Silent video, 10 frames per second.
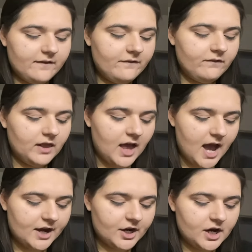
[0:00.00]

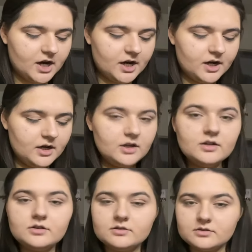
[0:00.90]
flatter,
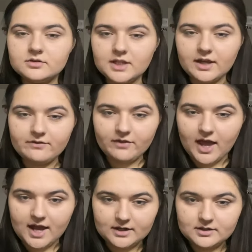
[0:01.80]
it's like a flat